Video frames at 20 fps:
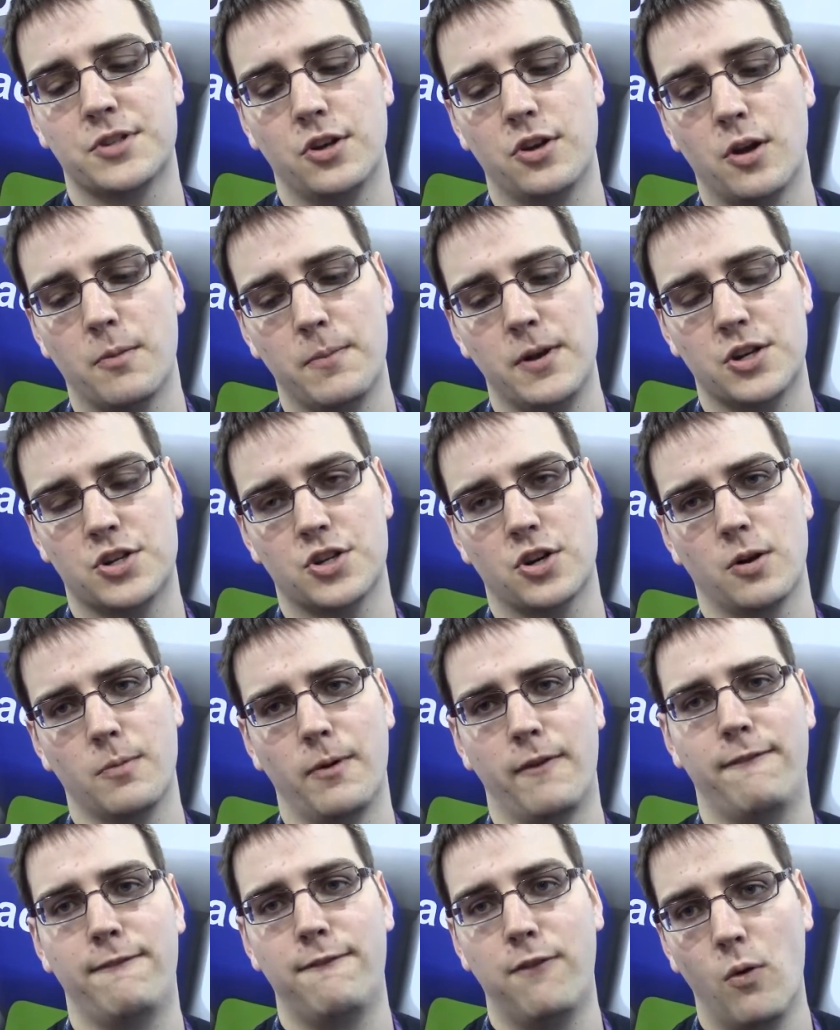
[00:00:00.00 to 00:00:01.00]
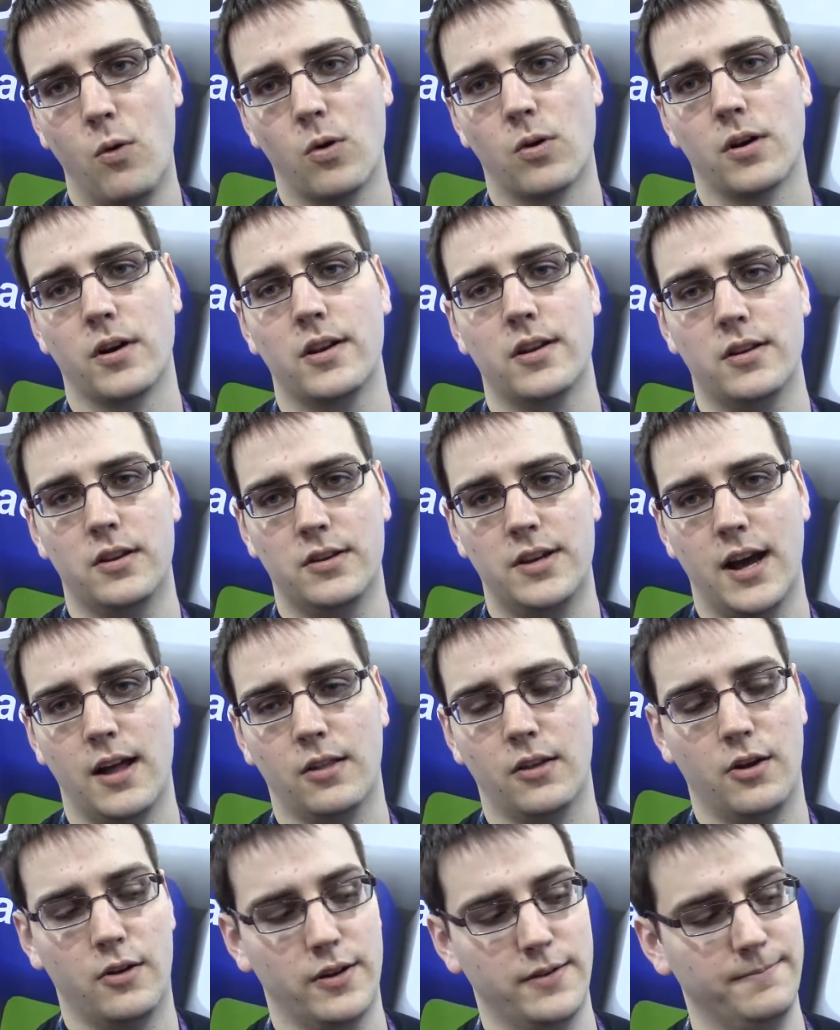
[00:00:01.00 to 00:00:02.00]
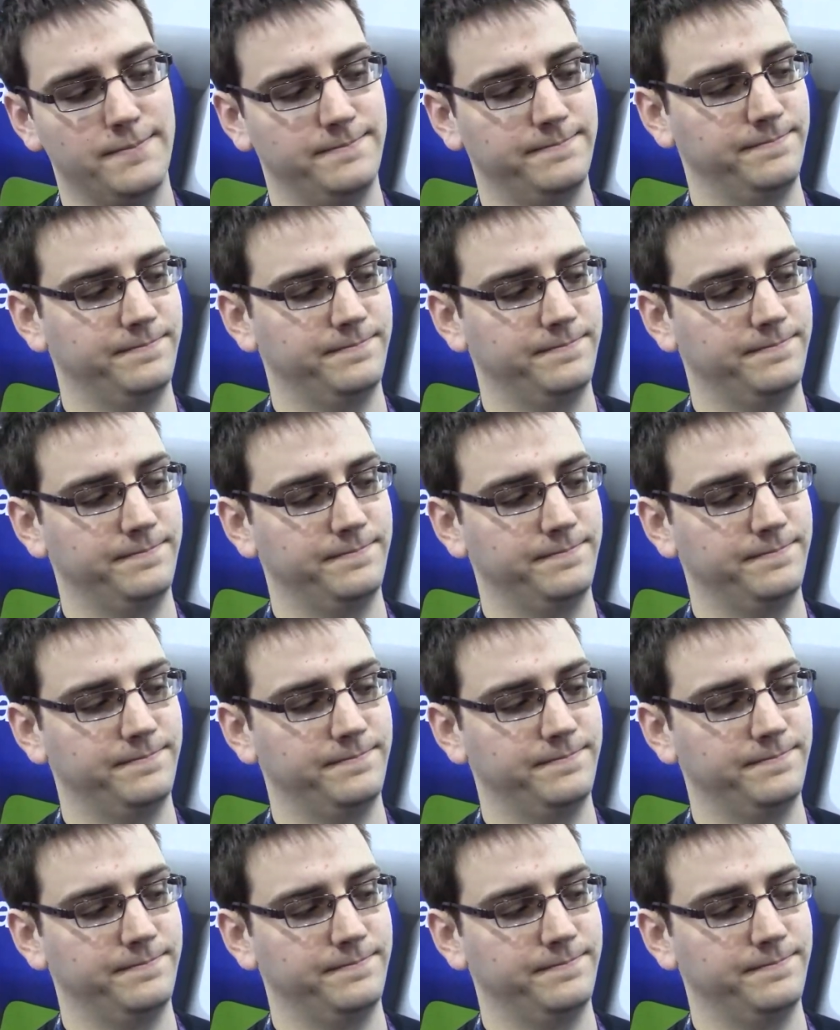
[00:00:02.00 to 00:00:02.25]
so you can be sure before you download it.